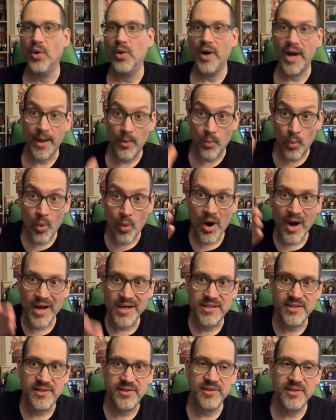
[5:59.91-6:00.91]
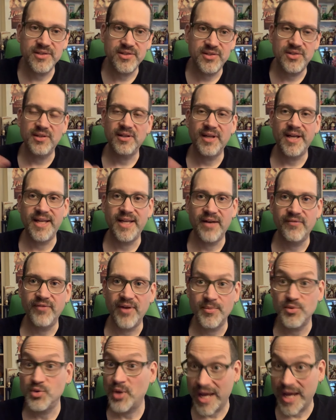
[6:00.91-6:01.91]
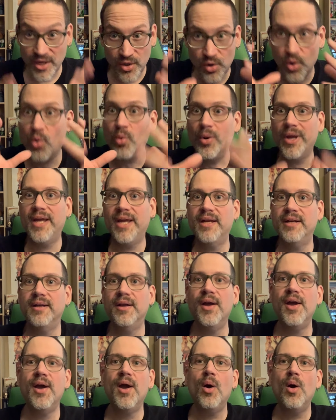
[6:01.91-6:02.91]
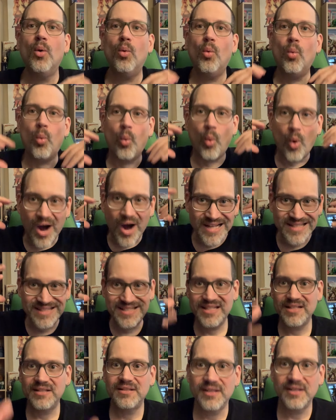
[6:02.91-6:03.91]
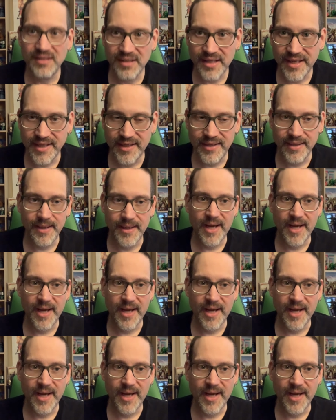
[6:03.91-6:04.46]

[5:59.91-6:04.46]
I want to like every episode, I go in wanting to like it.